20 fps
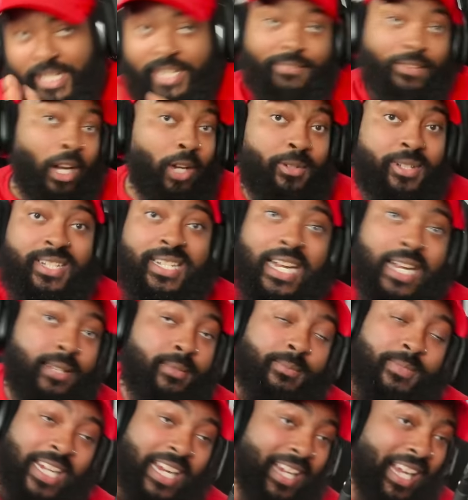always had,
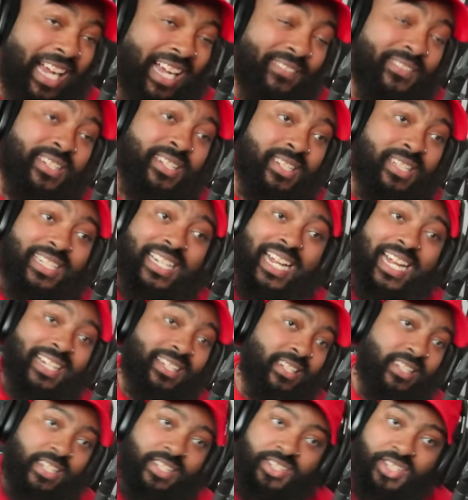they obviously had
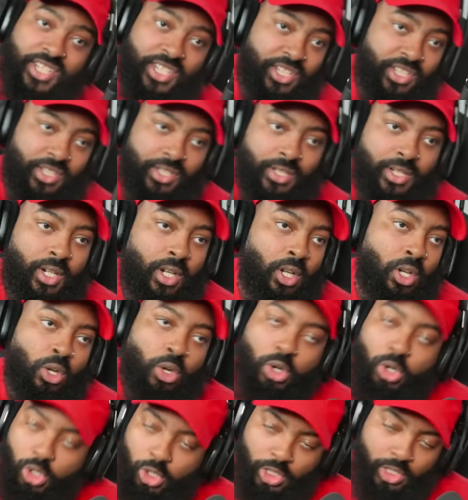the decision
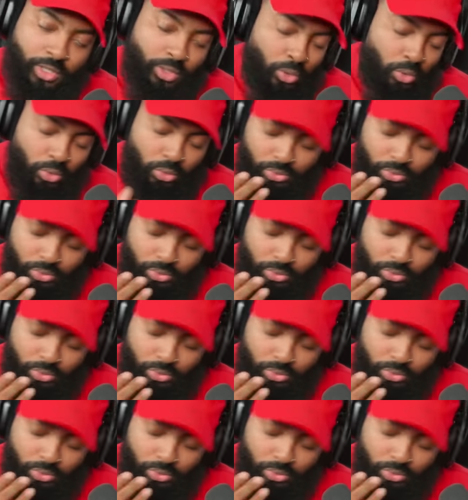on who's